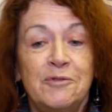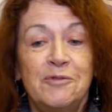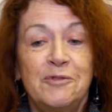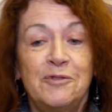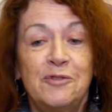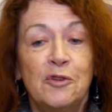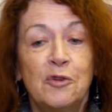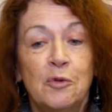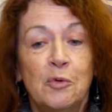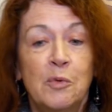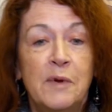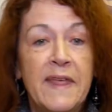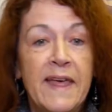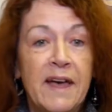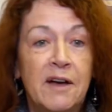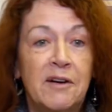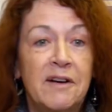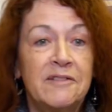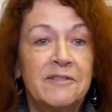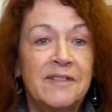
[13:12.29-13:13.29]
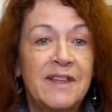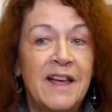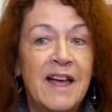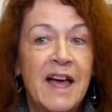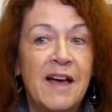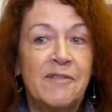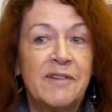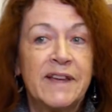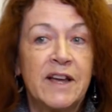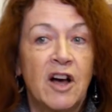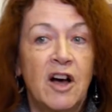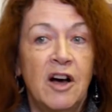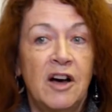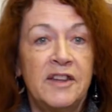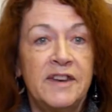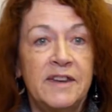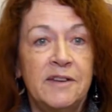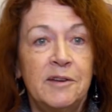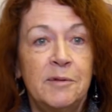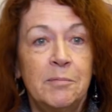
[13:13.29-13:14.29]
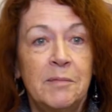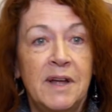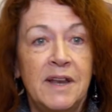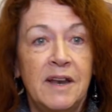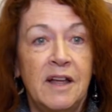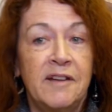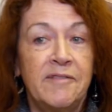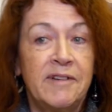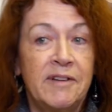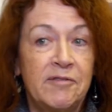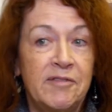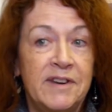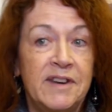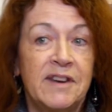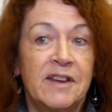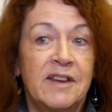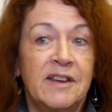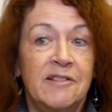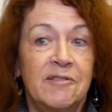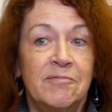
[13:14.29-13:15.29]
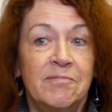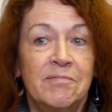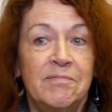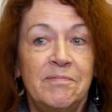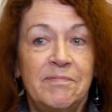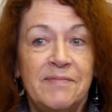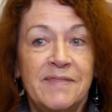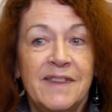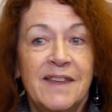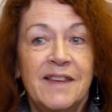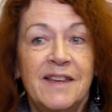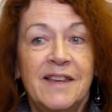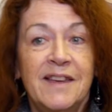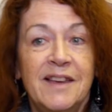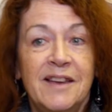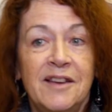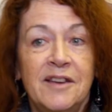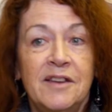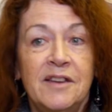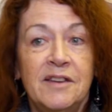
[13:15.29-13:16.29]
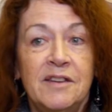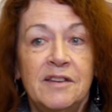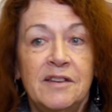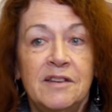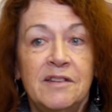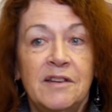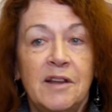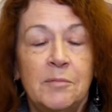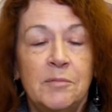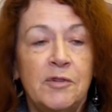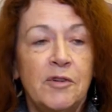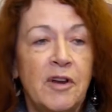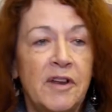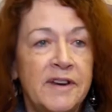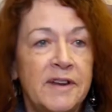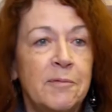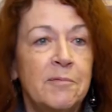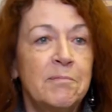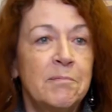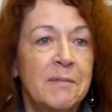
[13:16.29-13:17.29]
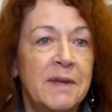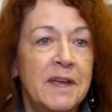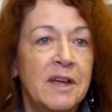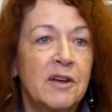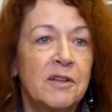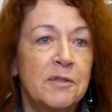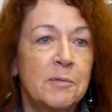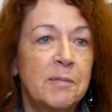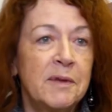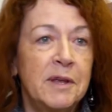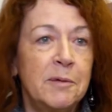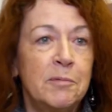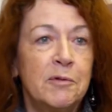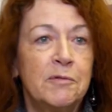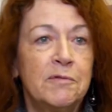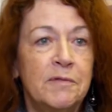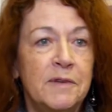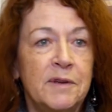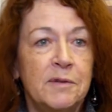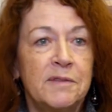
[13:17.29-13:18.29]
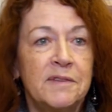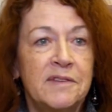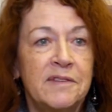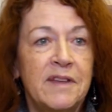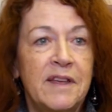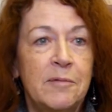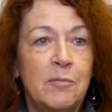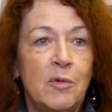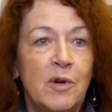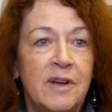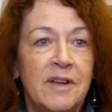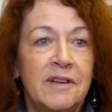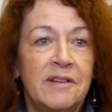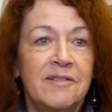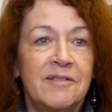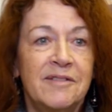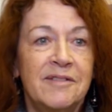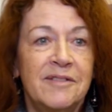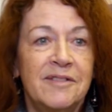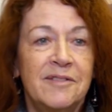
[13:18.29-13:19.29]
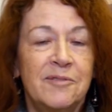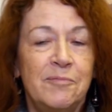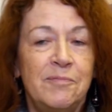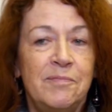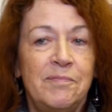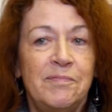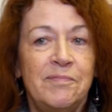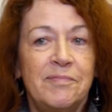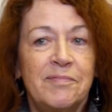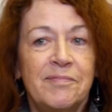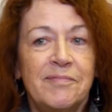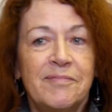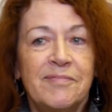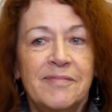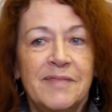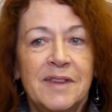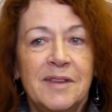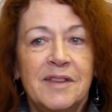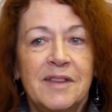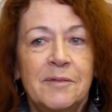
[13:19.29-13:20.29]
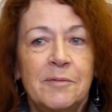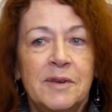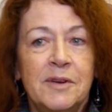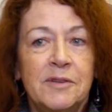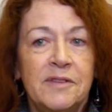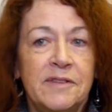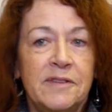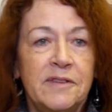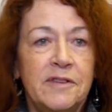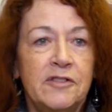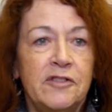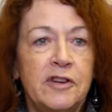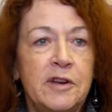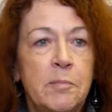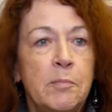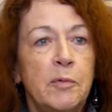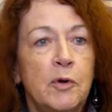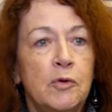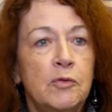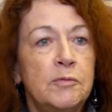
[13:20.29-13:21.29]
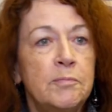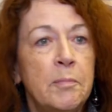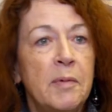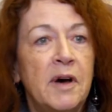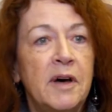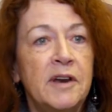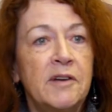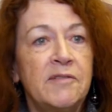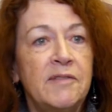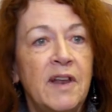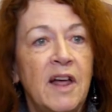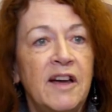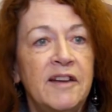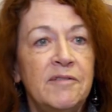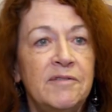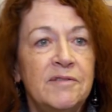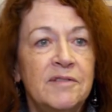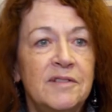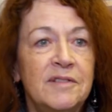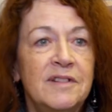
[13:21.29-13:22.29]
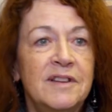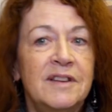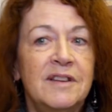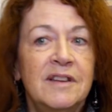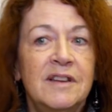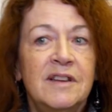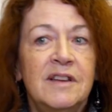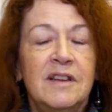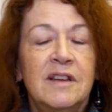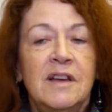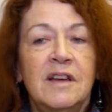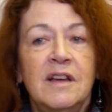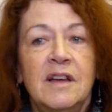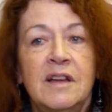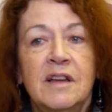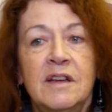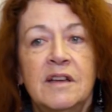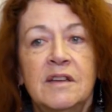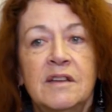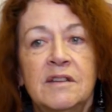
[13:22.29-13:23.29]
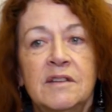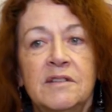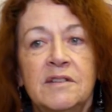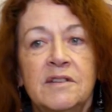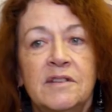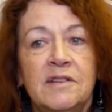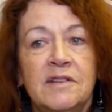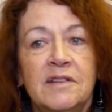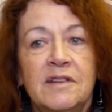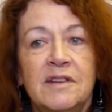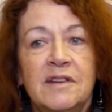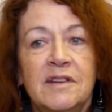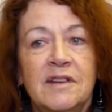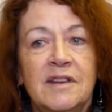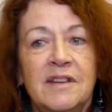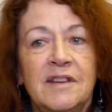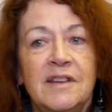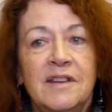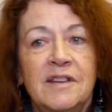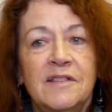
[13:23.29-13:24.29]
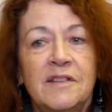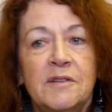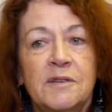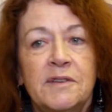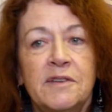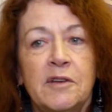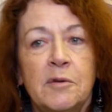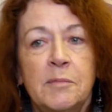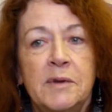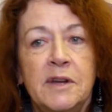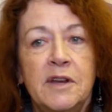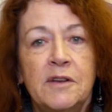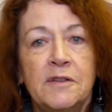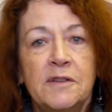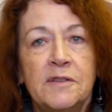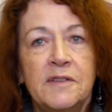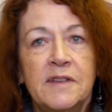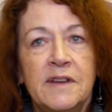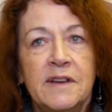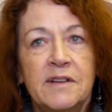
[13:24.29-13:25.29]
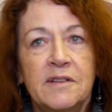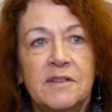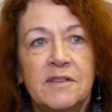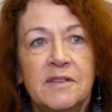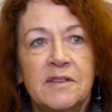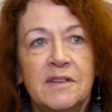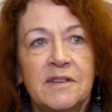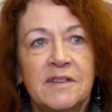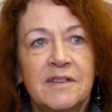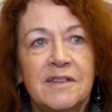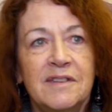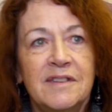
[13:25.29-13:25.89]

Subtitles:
do without having art in my life every day, and I'm trying to make other people feel the same way because it's such an important part of life. And there are so many other things that,